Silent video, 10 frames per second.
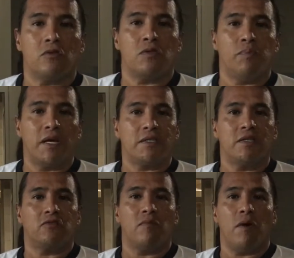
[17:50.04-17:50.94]

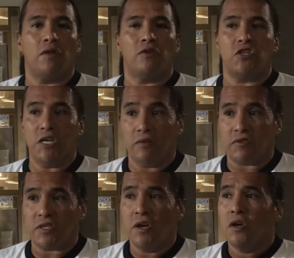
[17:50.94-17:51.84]
blessings from other
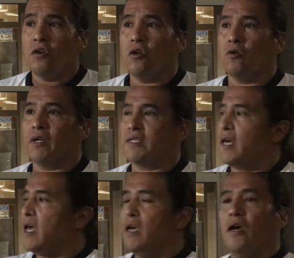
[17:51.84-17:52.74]
chiefs, to
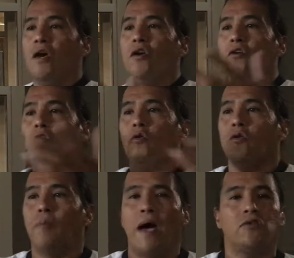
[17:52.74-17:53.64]
say, hey,
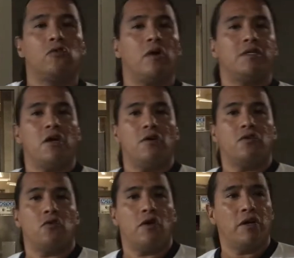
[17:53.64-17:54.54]
you pass through our
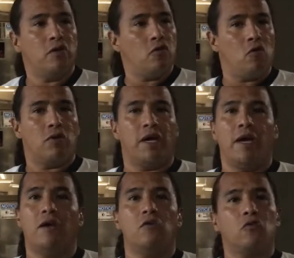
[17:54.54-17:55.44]
territory, you're
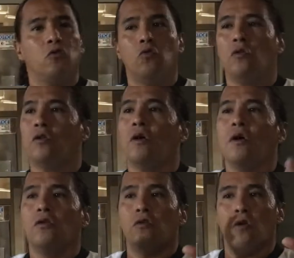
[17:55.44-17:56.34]
okay, you're cool,
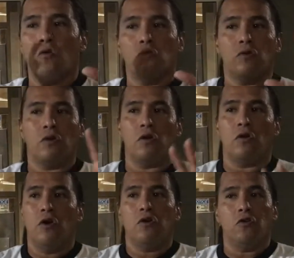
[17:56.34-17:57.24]

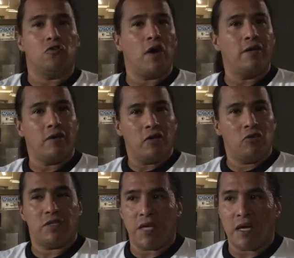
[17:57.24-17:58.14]
you're trying to
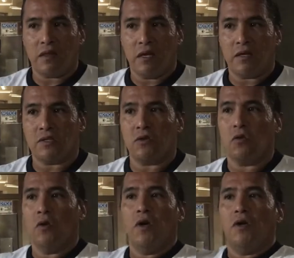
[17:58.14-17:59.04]
understand things,
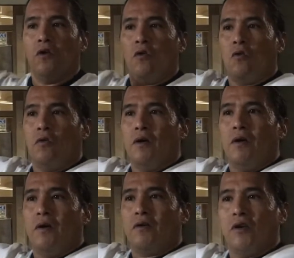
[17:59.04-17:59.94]
so
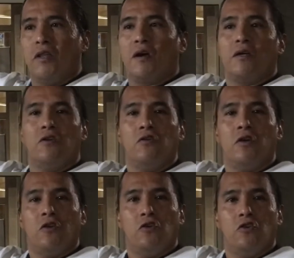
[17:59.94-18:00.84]
good luck in
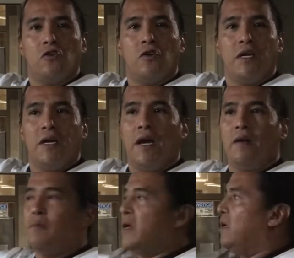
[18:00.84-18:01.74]
your journey,
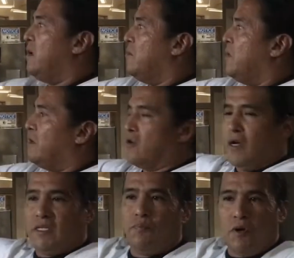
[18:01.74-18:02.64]
and may the
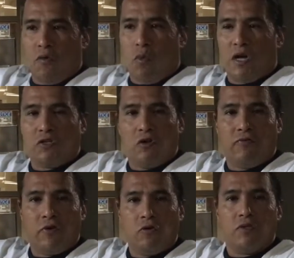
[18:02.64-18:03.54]
Great Spirit watch
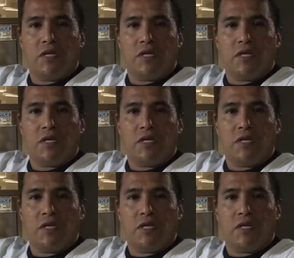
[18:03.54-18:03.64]
over you and